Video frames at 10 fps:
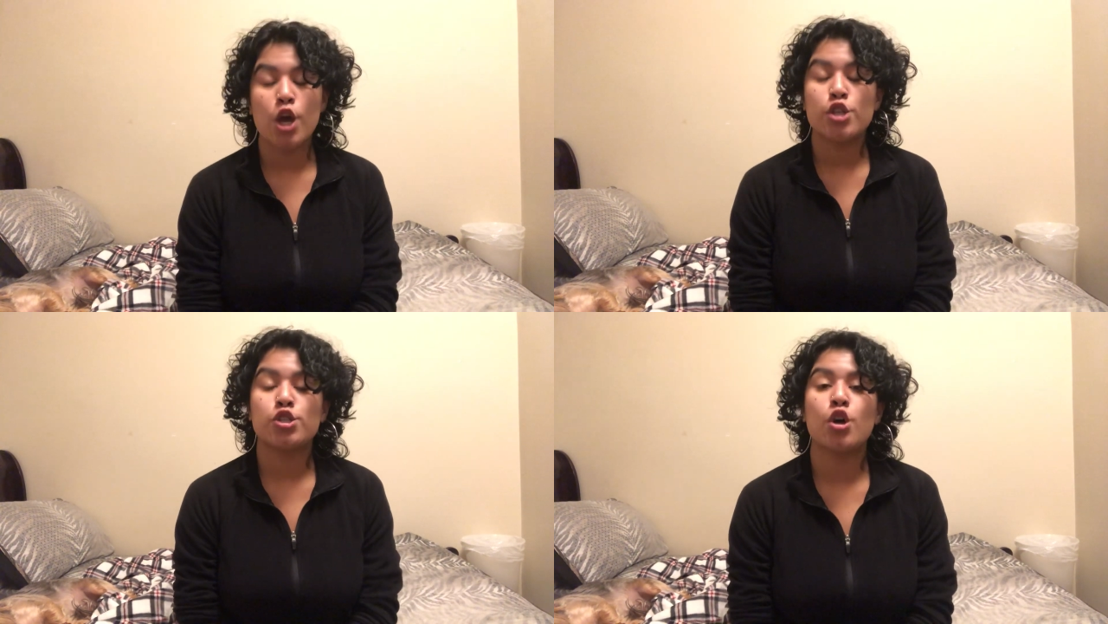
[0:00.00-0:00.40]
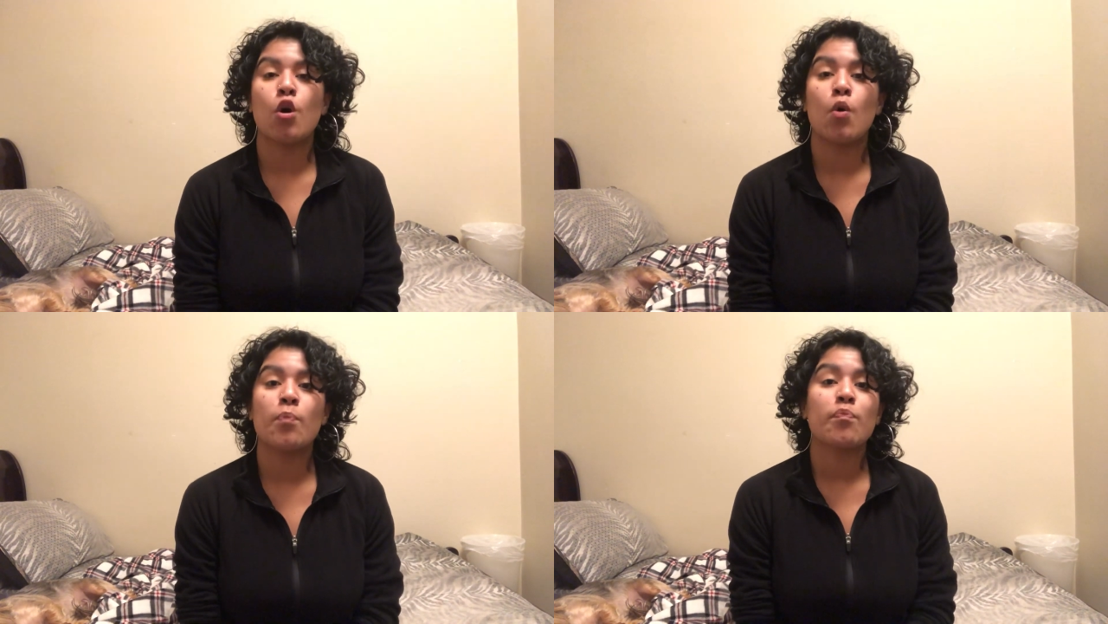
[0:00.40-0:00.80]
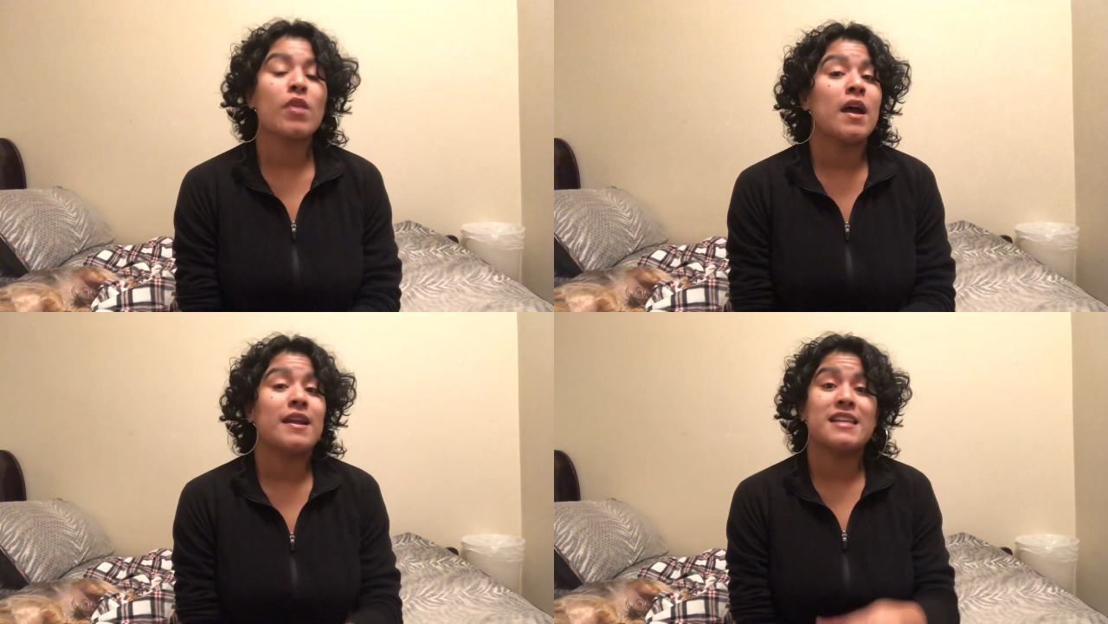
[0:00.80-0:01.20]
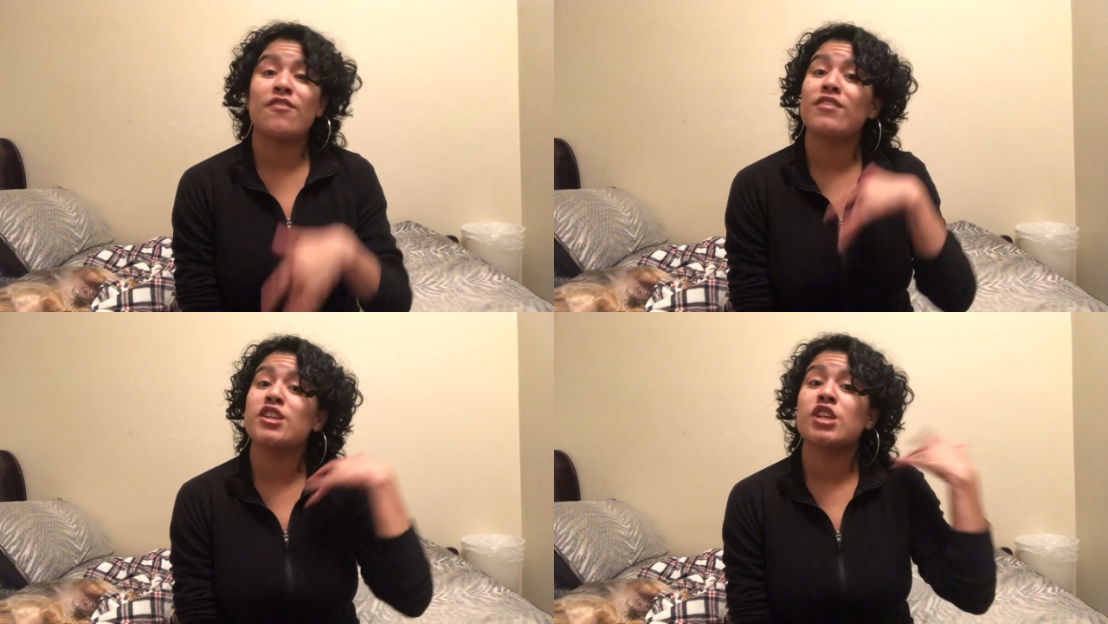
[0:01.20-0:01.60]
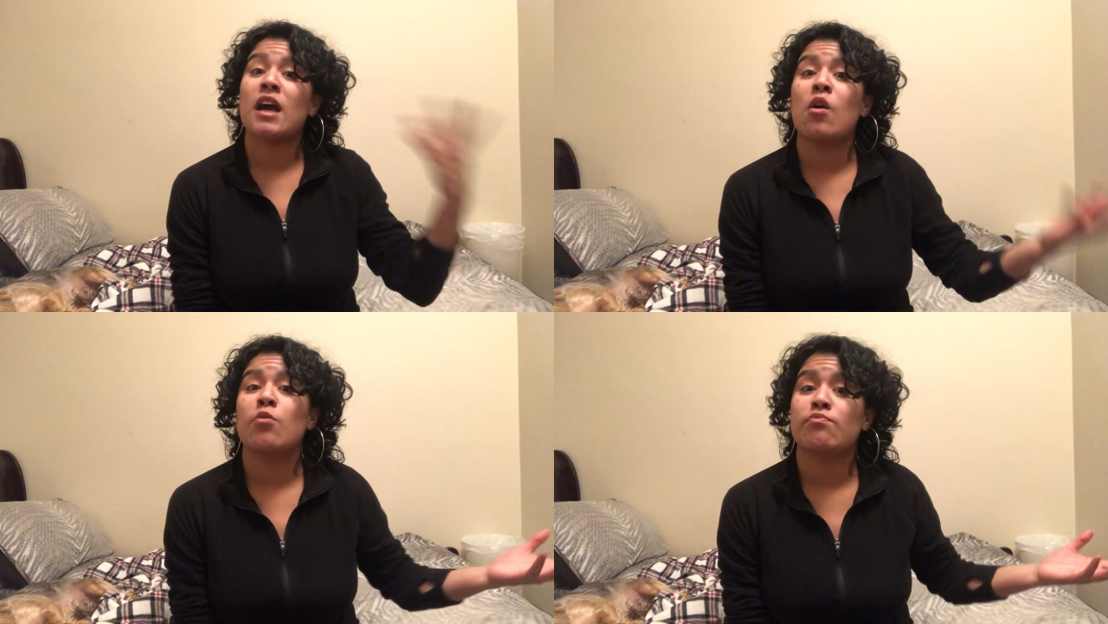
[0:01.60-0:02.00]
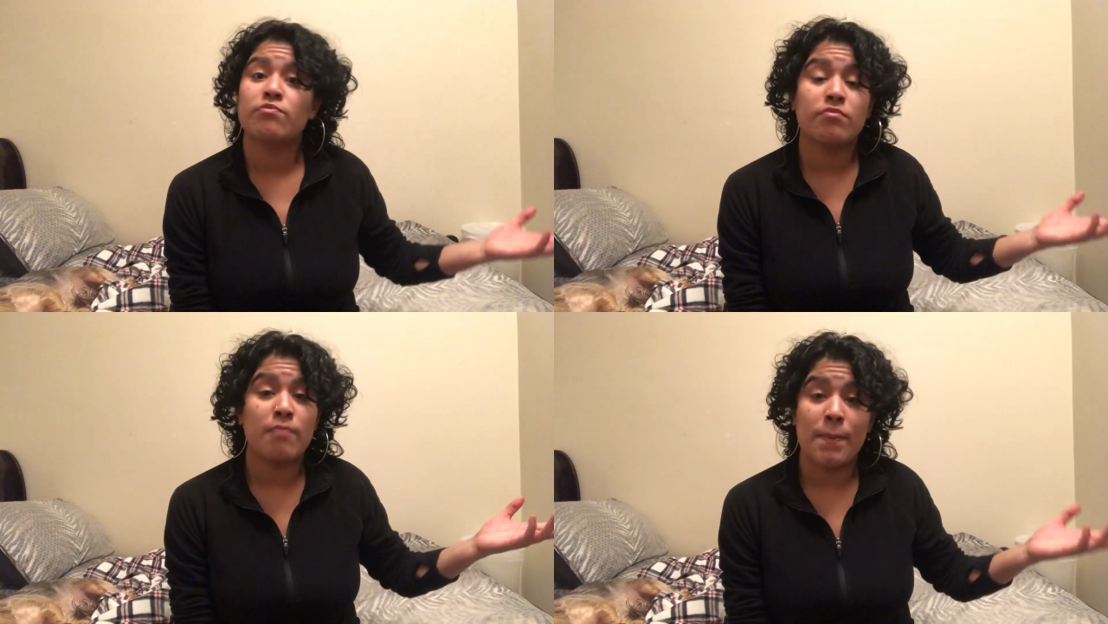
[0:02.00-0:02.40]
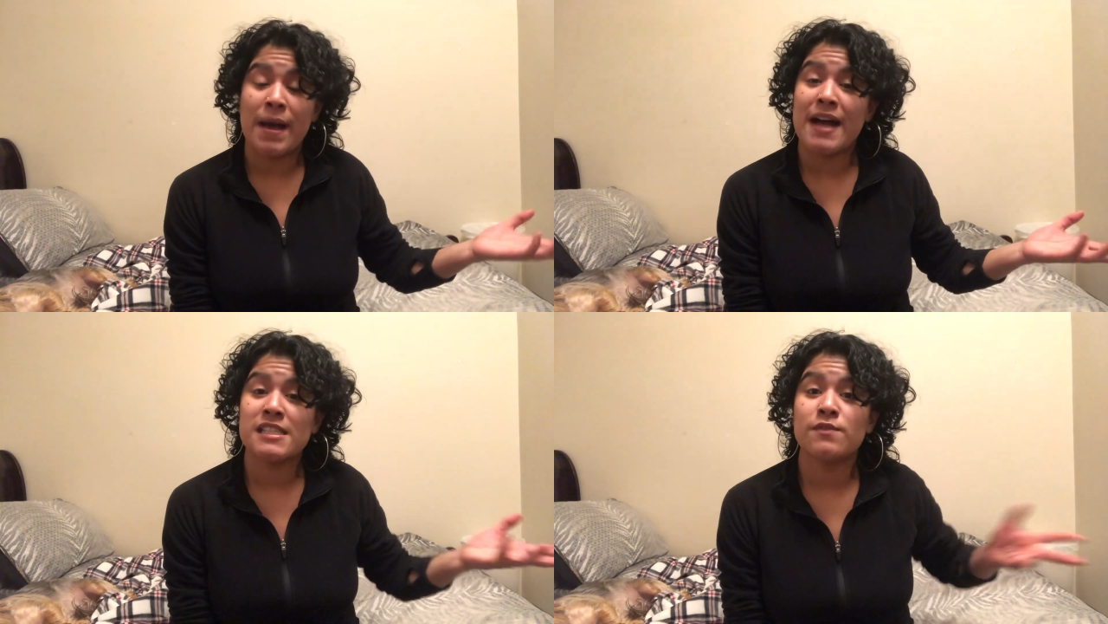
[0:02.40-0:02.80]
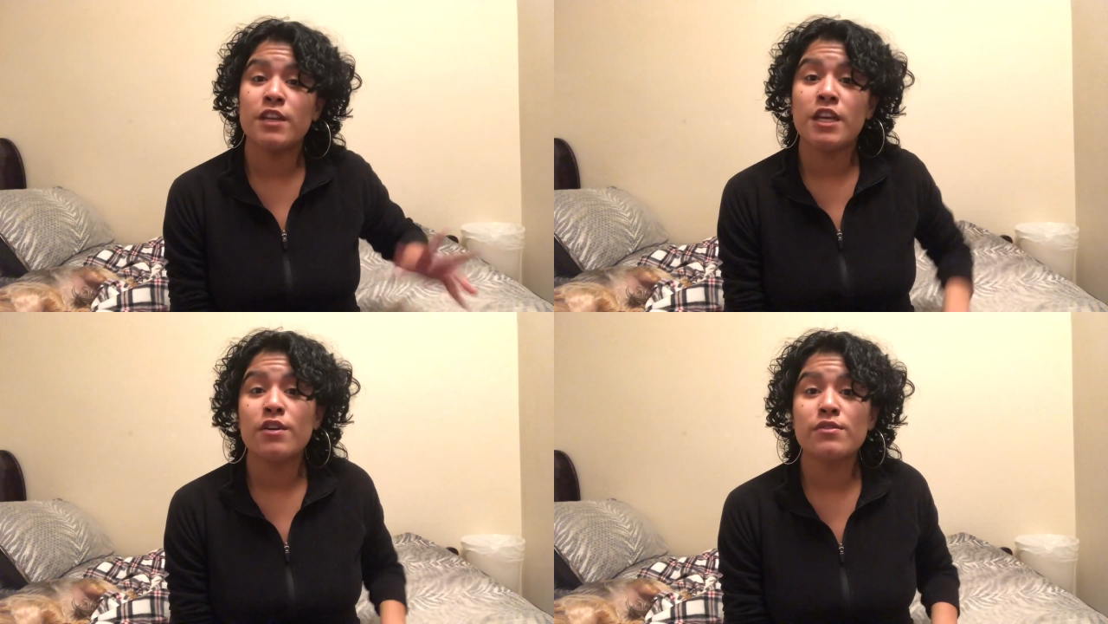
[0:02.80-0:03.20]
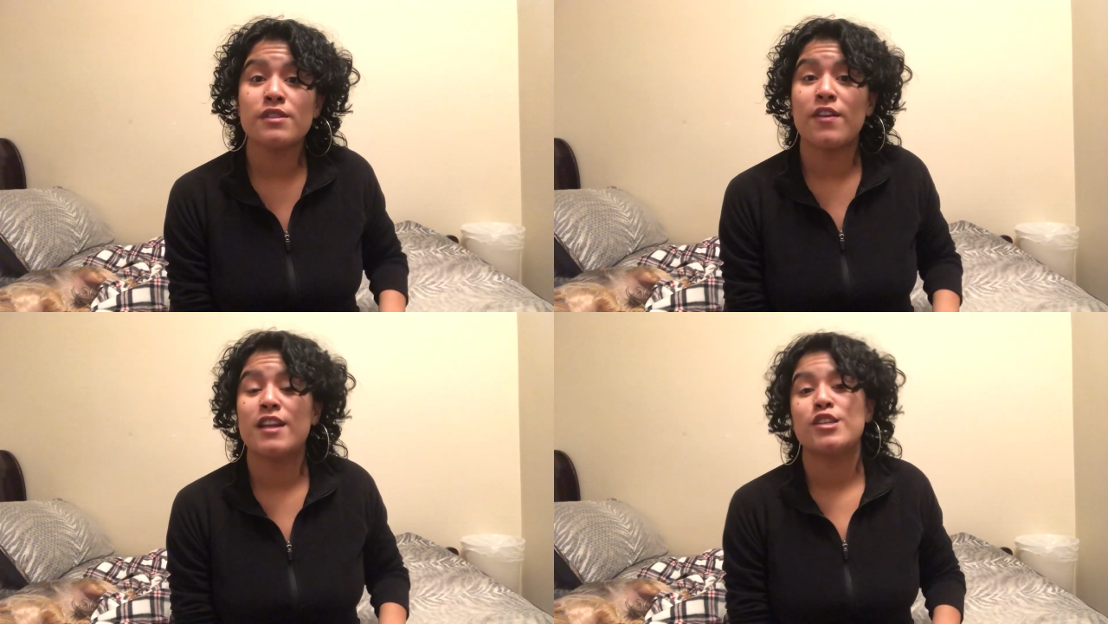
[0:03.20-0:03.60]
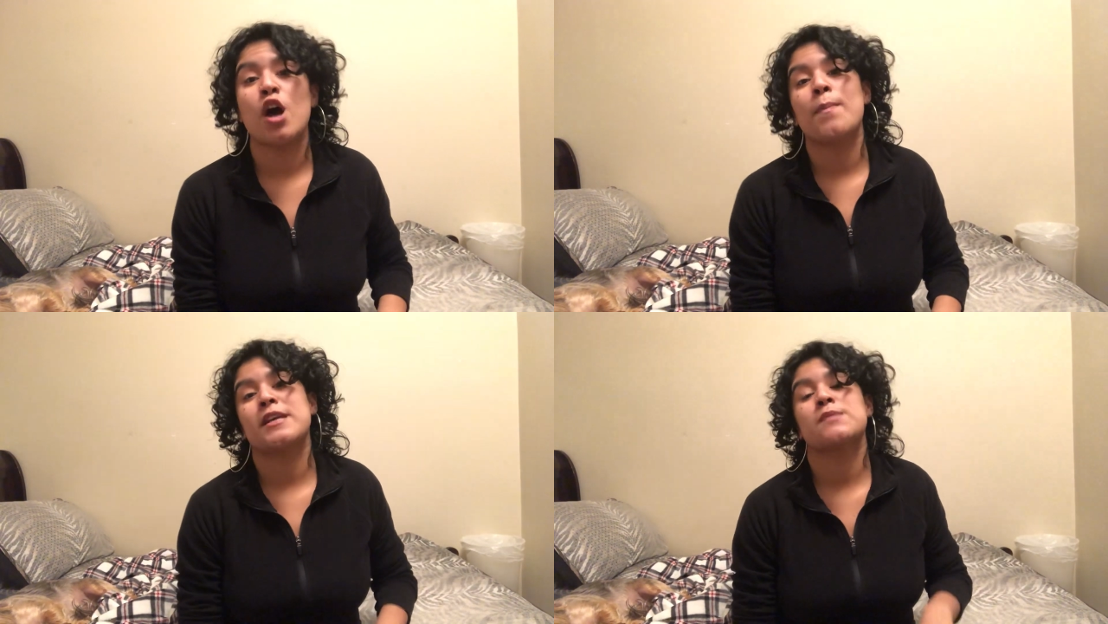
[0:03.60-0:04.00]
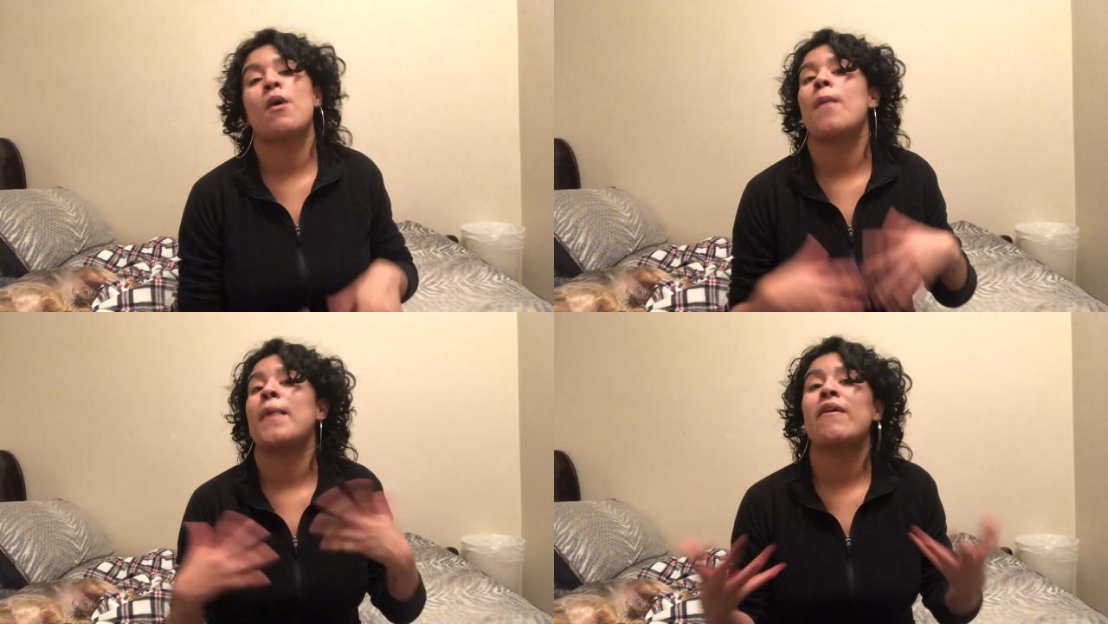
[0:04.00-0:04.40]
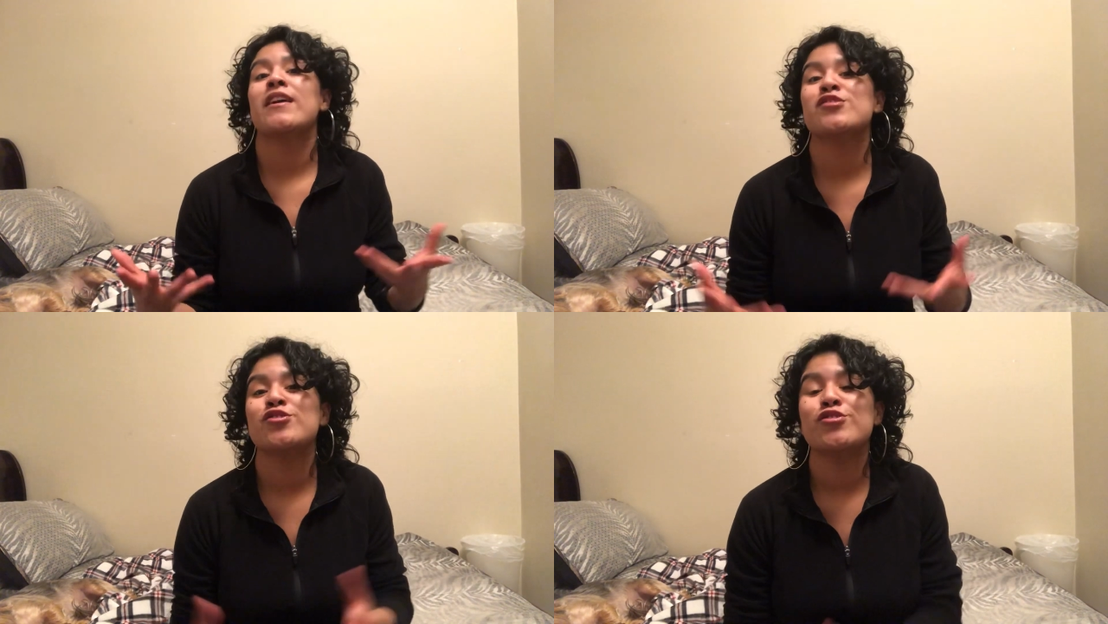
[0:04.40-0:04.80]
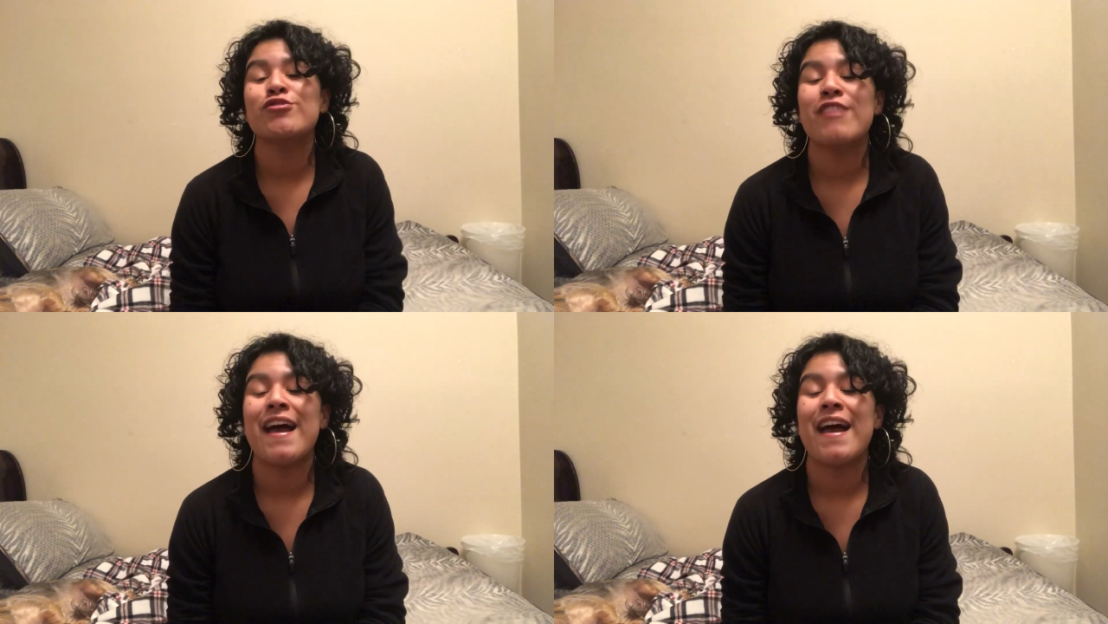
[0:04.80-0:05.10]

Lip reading: So definitely check out my past videos if any topics pop out at you,